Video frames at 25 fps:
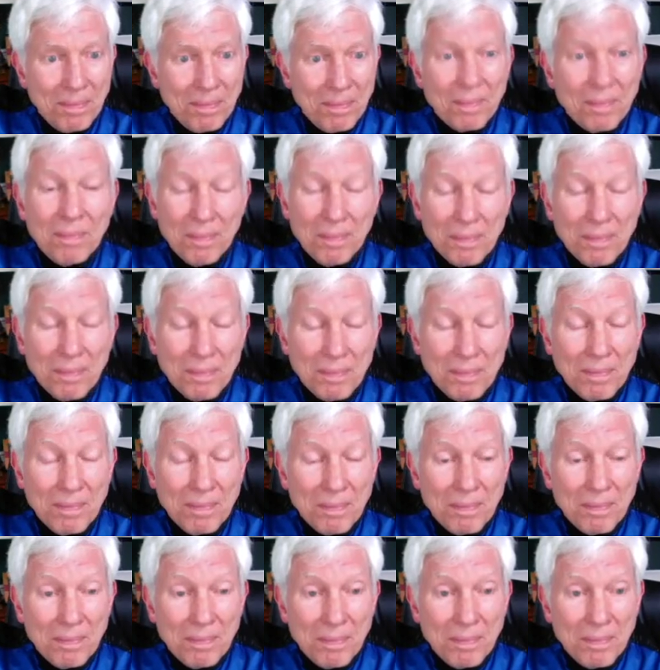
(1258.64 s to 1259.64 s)

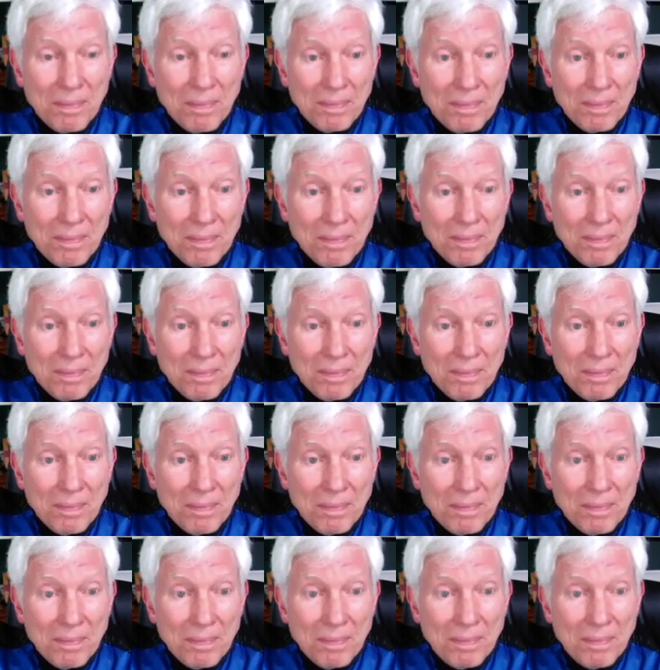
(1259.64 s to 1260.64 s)

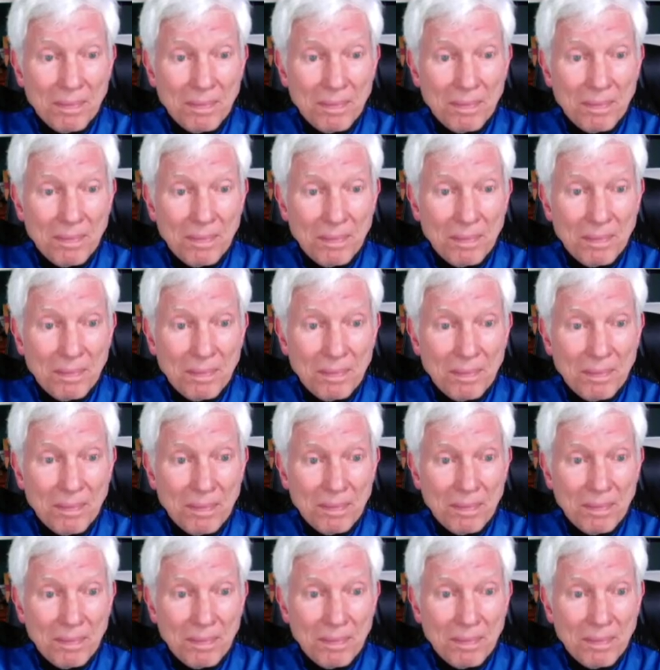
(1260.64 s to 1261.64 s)

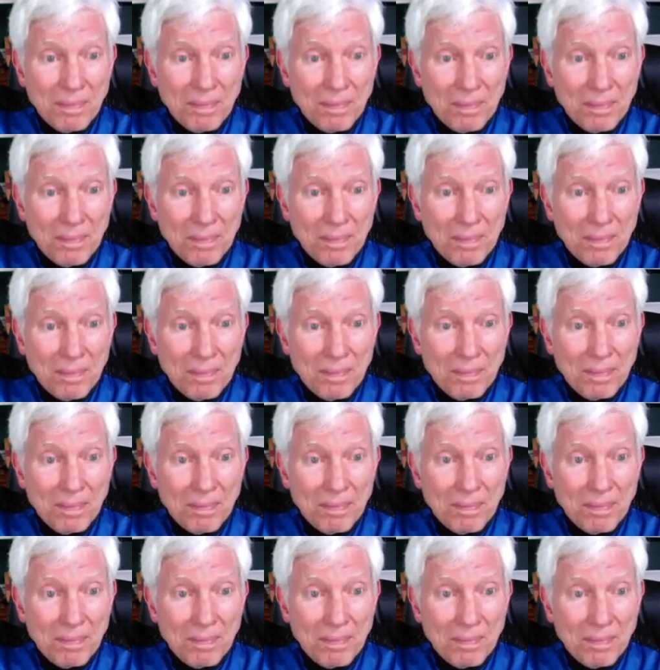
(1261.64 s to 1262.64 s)

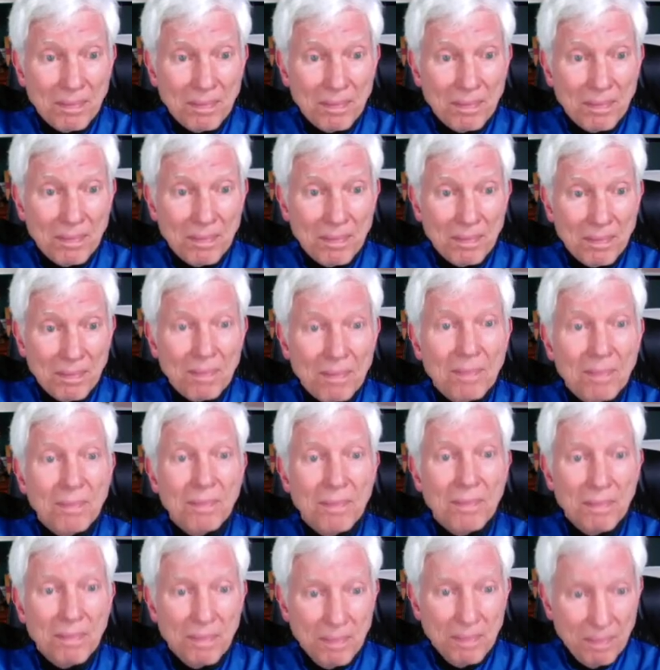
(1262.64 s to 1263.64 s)

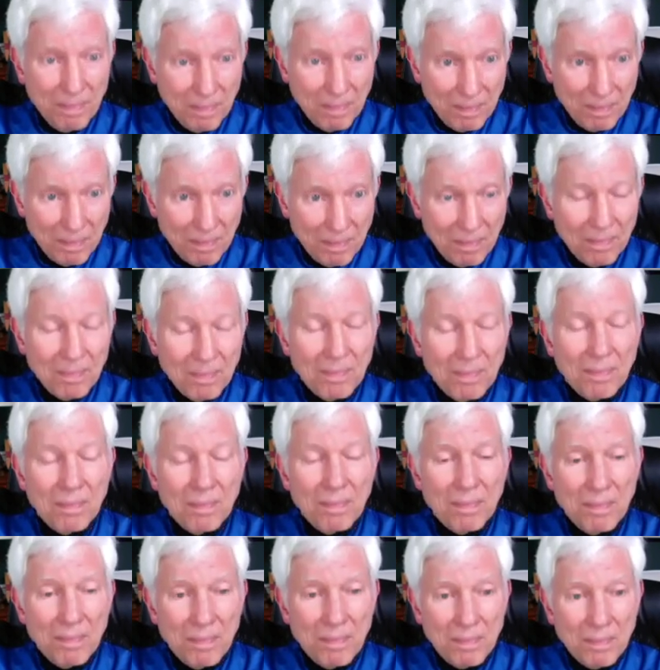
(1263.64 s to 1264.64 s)

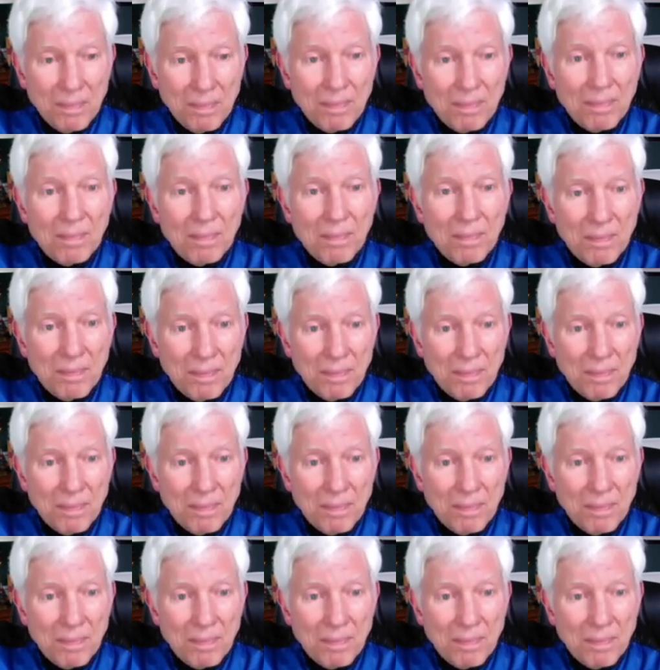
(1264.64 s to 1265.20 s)
[no speech]